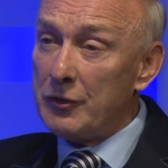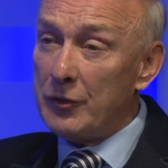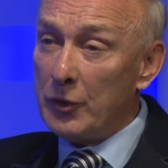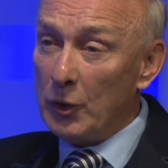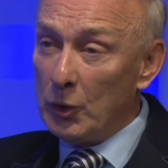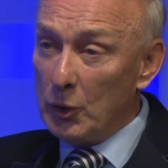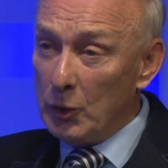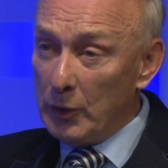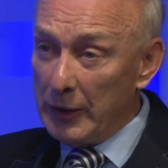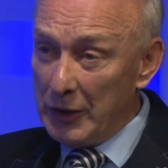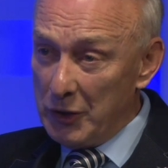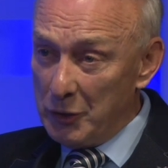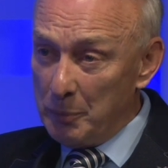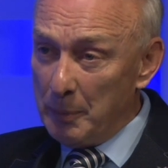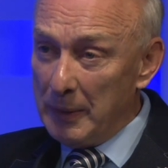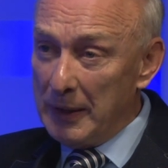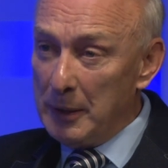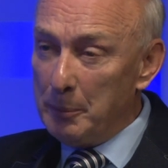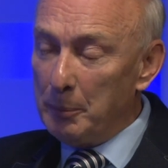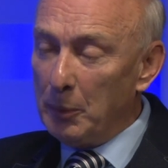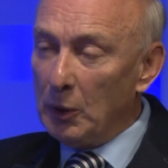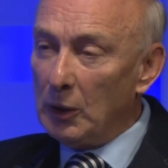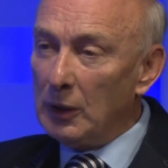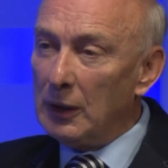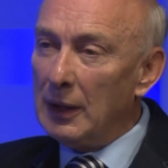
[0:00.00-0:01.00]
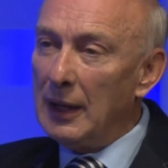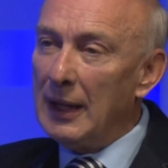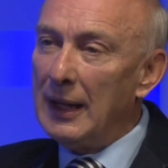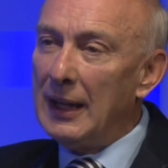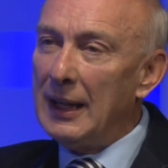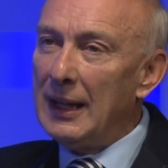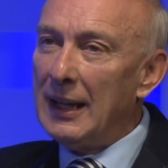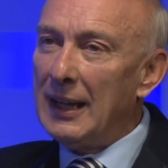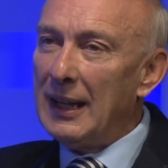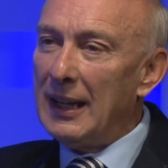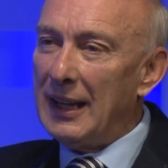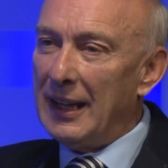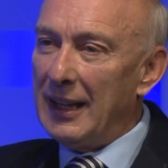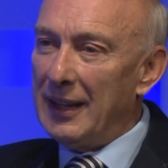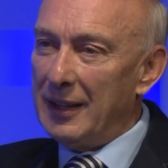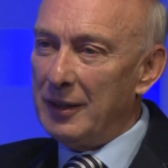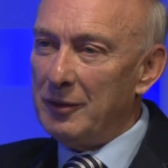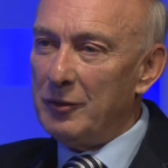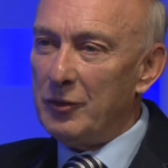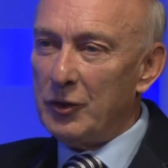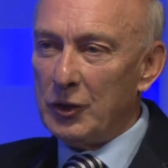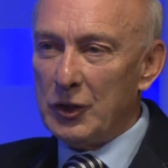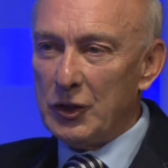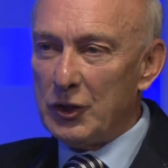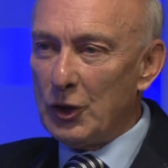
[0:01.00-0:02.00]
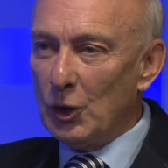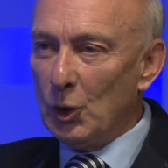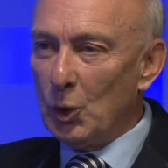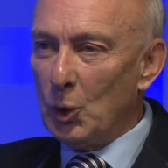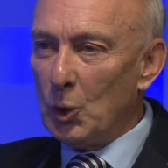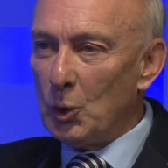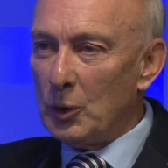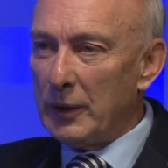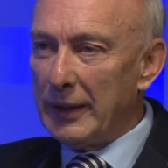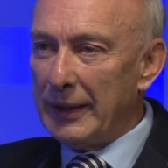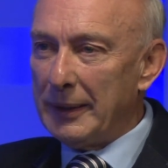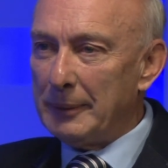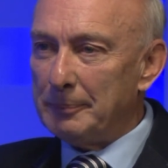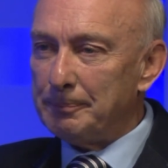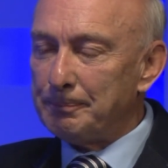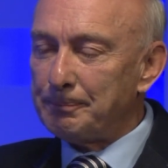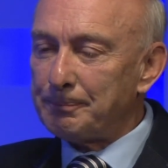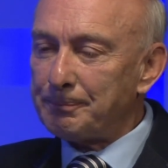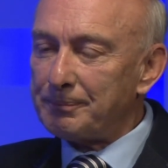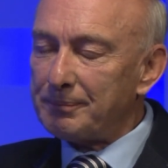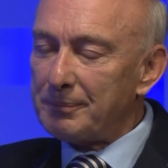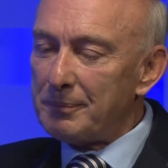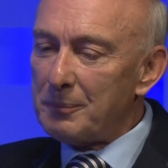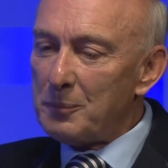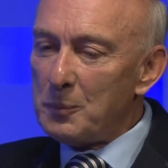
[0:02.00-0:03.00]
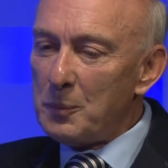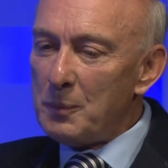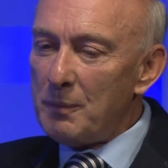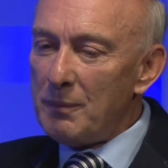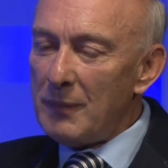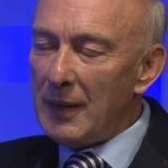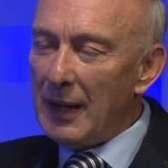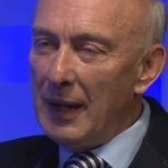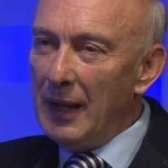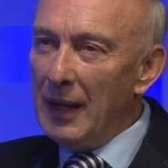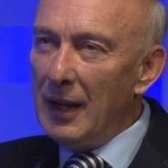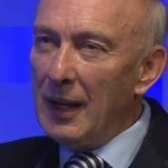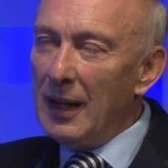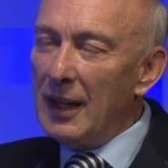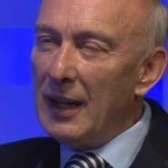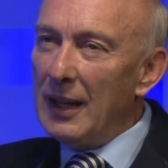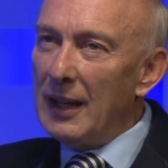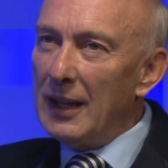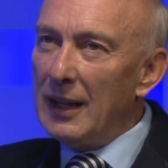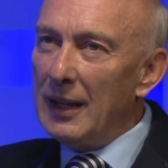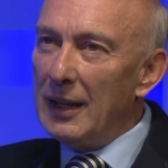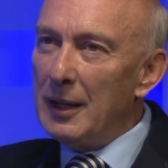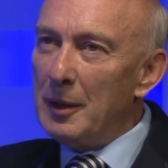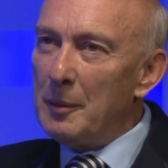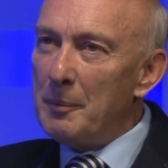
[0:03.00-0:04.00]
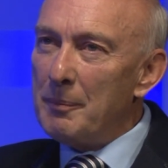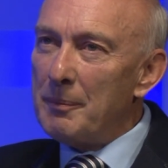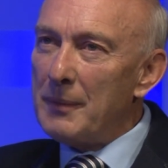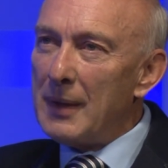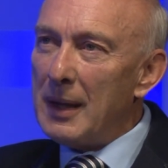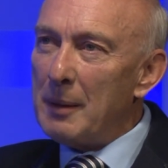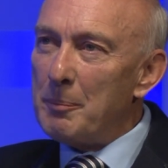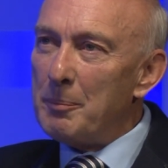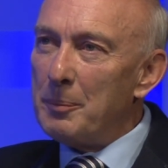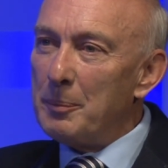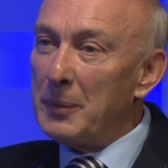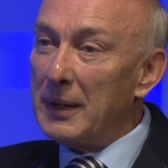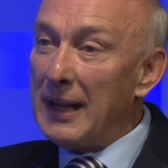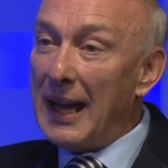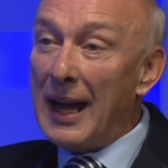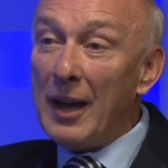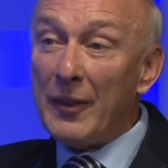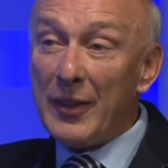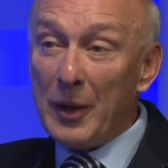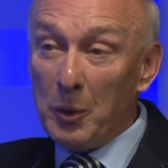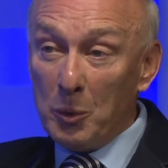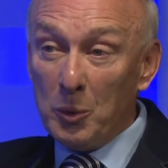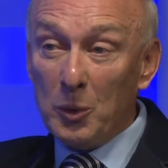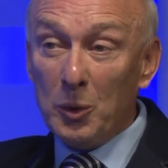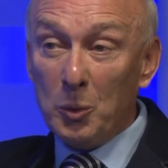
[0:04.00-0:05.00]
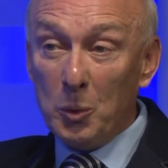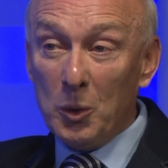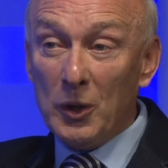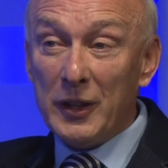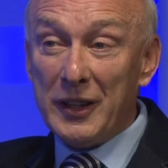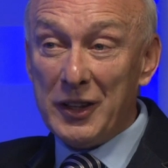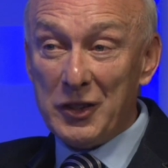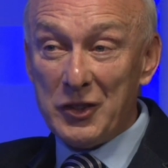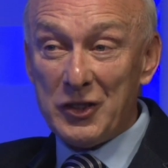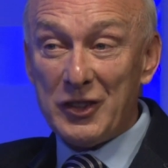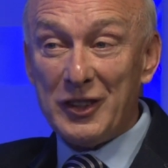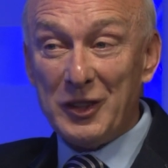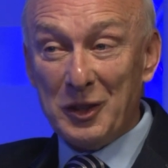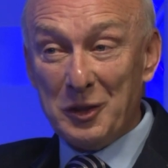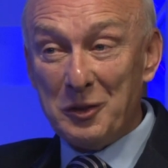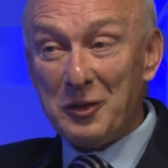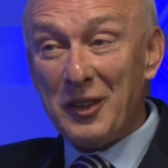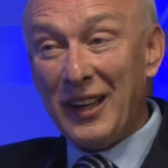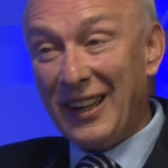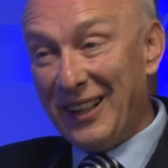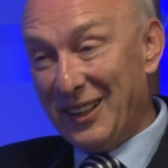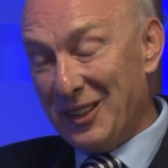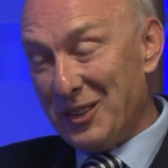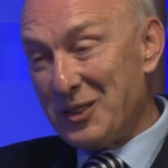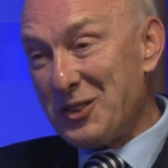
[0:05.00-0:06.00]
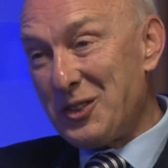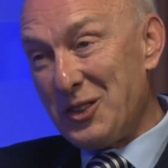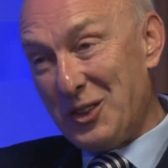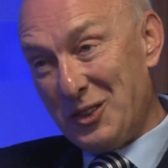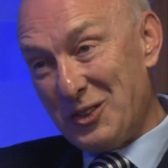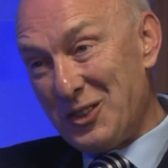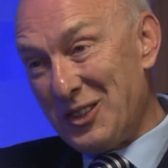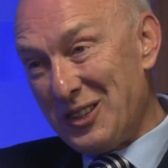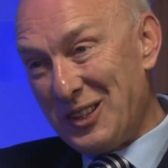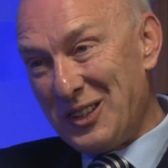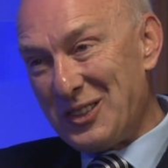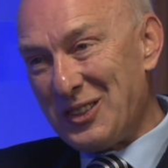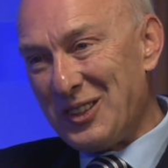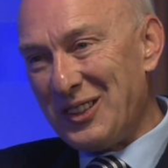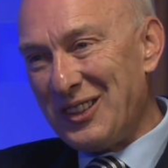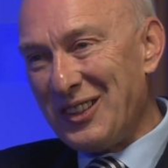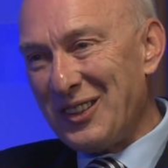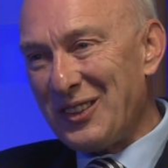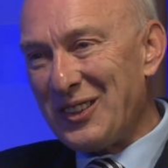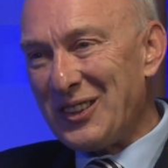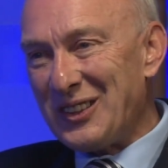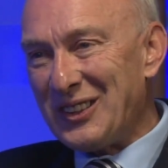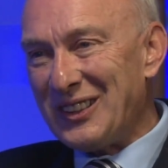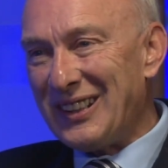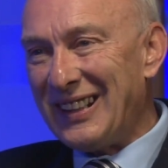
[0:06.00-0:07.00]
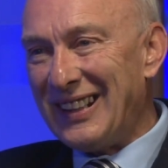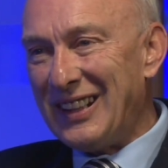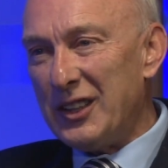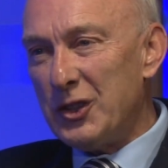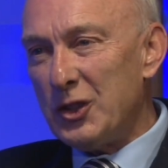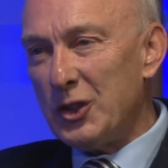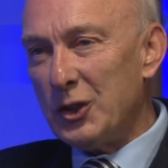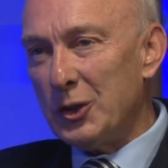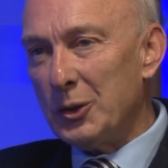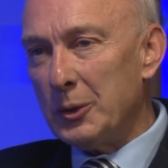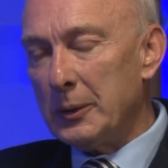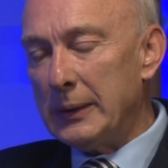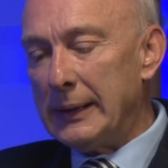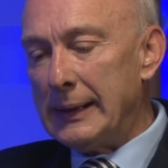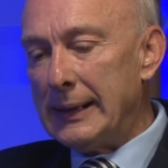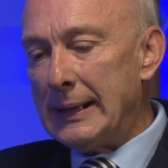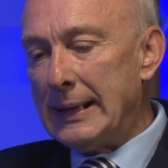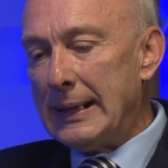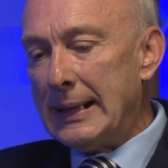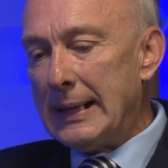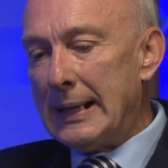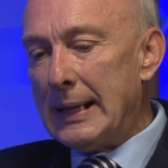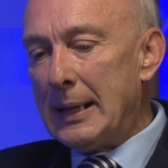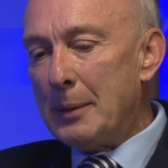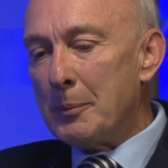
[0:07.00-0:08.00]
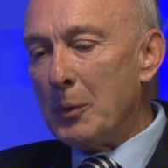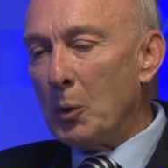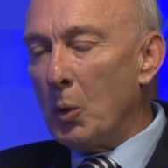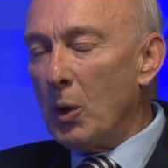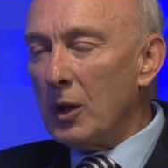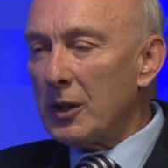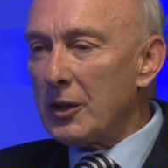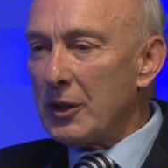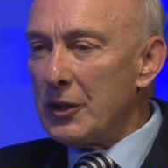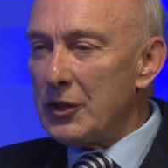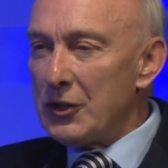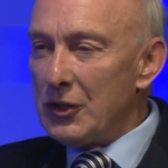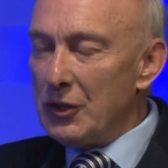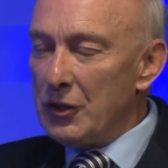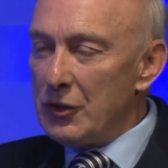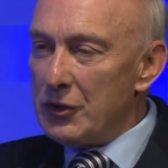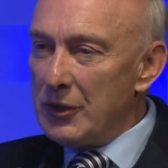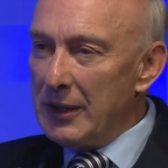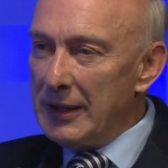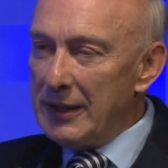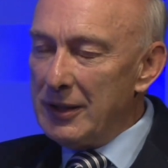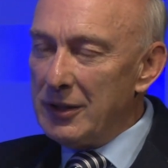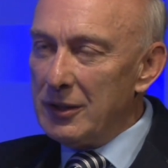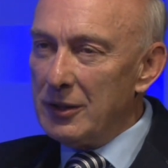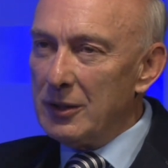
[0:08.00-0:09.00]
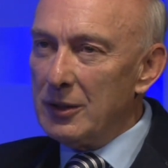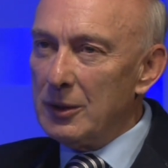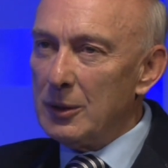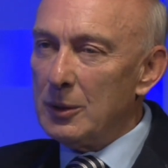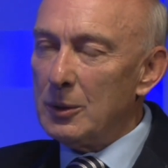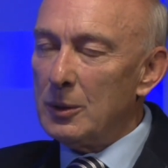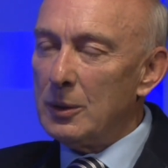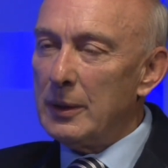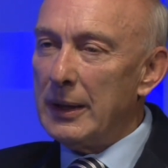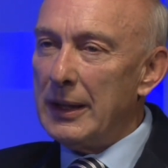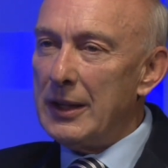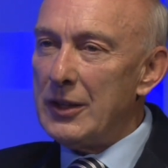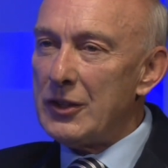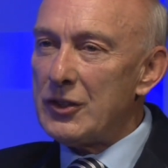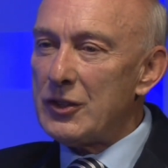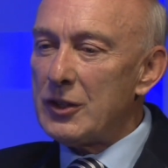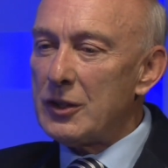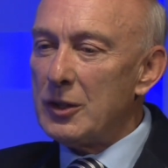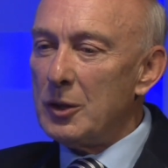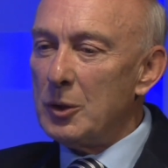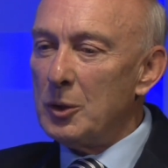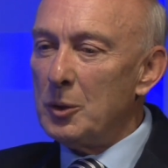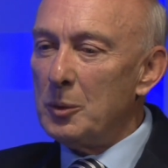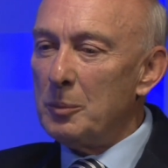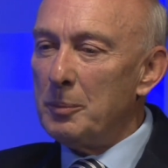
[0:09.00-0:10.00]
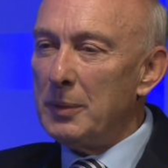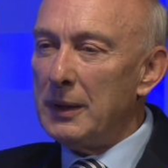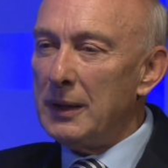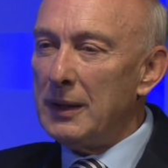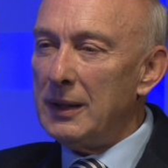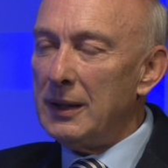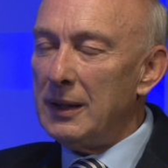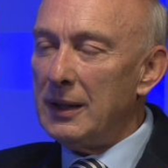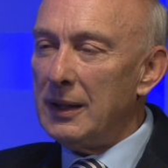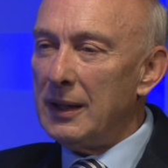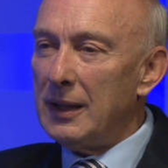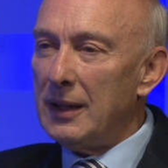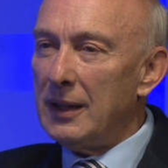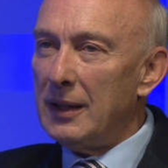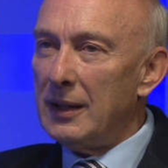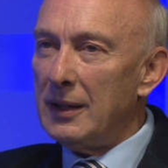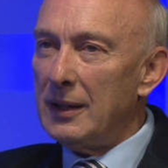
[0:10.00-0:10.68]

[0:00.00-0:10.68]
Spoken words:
for his people and for his glory. But how that will work itself out is another issue. But what Christians need to do is to be